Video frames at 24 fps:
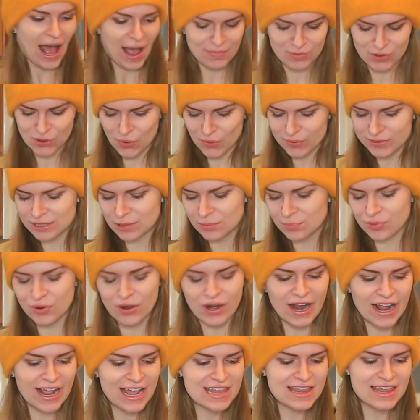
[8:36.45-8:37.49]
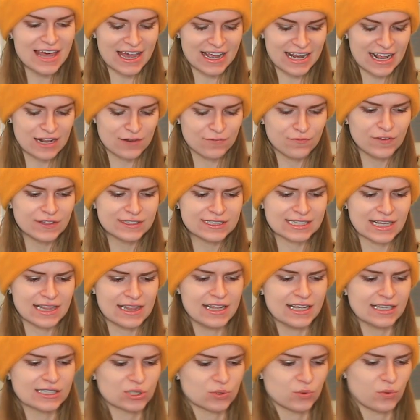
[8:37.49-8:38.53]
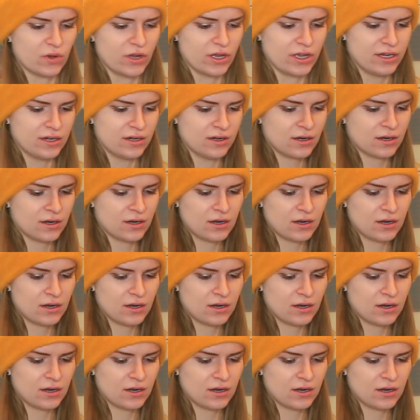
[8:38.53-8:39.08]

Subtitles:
I'm going to pray that it fits in this one.